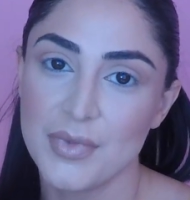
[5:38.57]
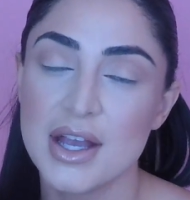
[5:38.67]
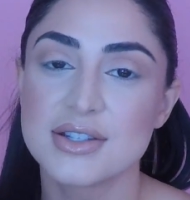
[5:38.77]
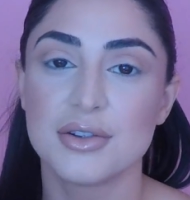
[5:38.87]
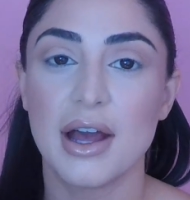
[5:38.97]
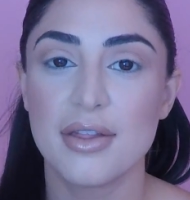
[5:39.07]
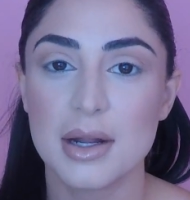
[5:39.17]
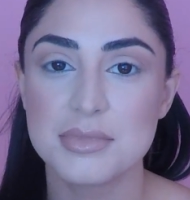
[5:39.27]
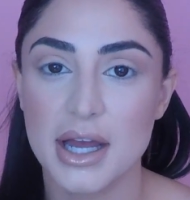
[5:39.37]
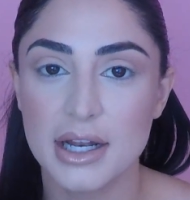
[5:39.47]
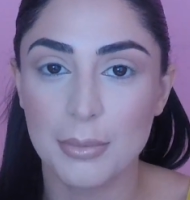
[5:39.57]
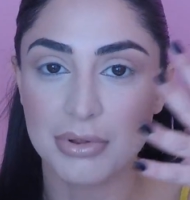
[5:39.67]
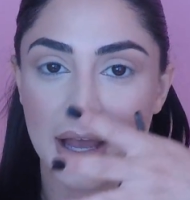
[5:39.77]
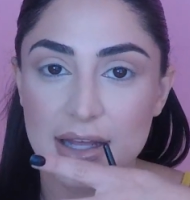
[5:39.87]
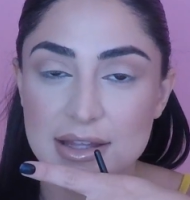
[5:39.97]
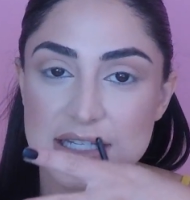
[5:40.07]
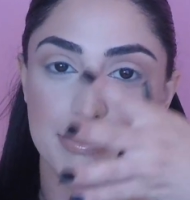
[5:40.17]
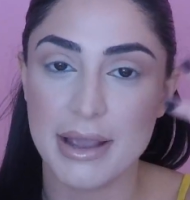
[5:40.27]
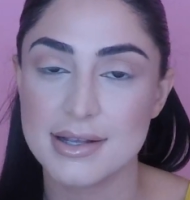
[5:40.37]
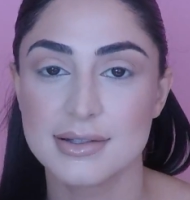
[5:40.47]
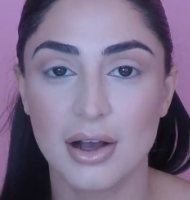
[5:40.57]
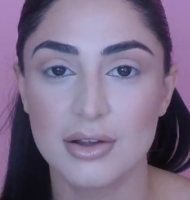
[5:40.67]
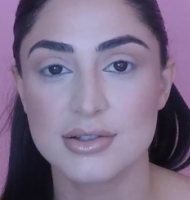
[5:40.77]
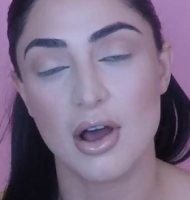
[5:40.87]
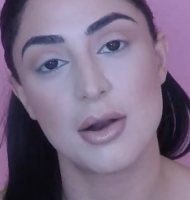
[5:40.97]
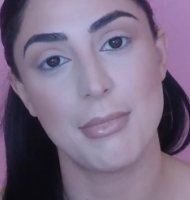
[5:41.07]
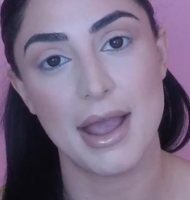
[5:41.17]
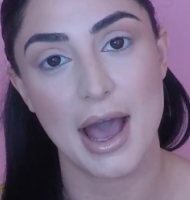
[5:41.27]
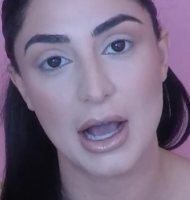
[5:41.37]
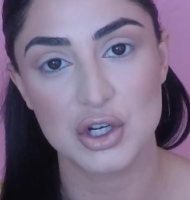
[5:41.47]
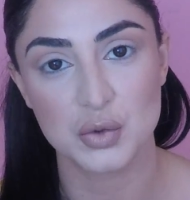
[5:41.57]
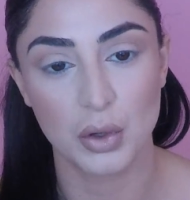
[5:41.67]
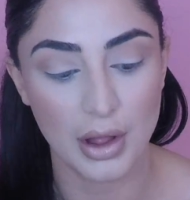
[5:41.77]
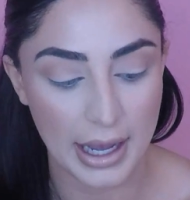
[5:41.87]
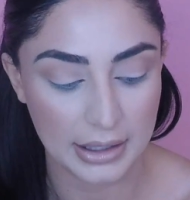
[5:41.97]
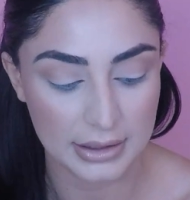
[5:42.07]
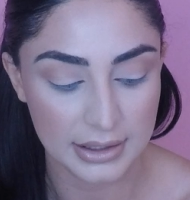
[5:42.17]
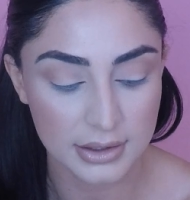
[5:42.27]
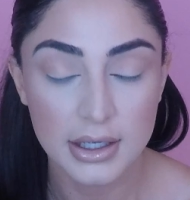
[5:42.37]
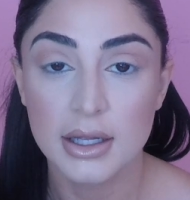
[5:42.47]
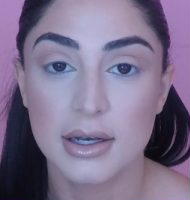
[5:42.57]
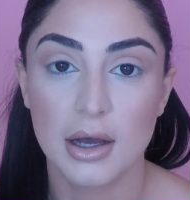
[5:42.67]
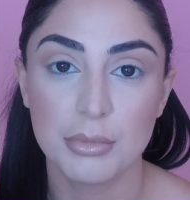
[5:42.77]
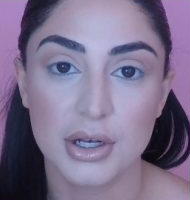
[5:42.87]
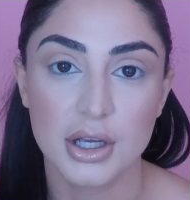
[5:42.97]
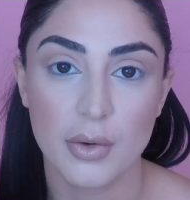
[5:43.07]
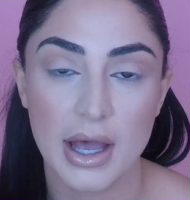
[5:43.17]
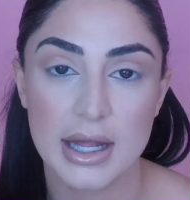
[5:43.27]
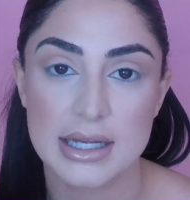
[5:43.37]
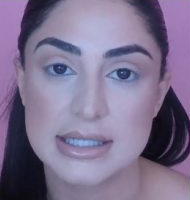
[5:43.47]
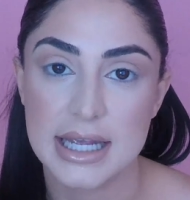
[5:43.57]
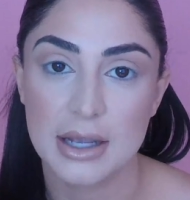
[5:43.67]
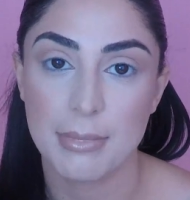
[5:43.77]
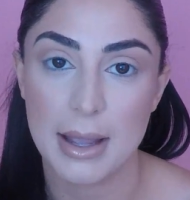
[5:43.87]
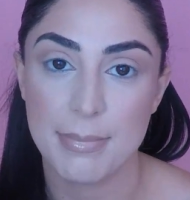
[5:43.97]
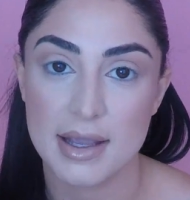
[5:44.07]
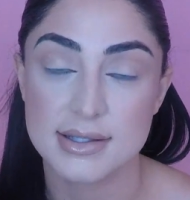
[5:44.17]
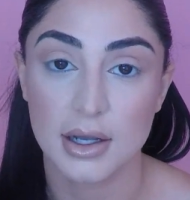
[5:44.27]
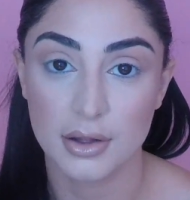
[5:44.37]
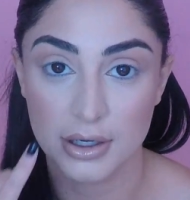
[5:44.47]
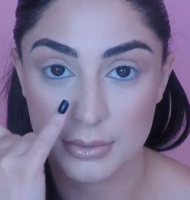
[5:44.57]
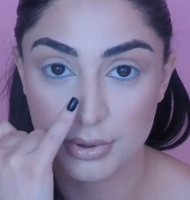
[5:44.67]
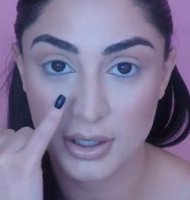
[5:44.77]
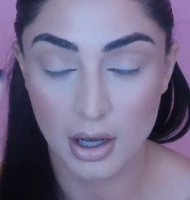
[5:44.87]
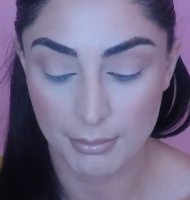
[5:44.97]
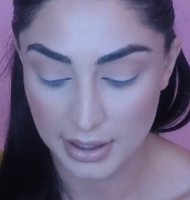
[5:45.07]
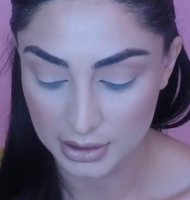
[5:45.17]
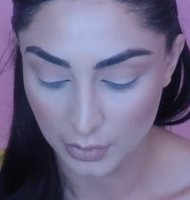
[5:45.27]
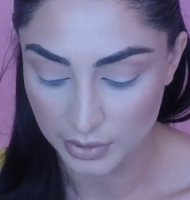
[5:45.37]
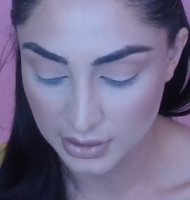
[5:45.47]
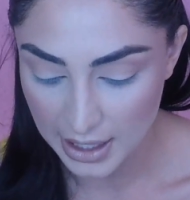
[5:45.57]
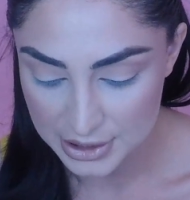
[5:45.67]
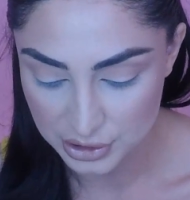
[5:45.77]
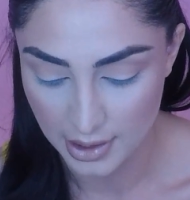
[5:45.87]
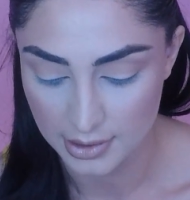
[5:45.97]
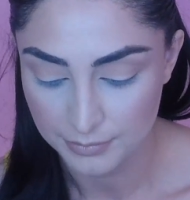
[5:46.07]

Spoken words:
So now that I'm done applying these base colors on my actual eyelid, now I'm going to go ahead and take my base color and put it on my lower lash line.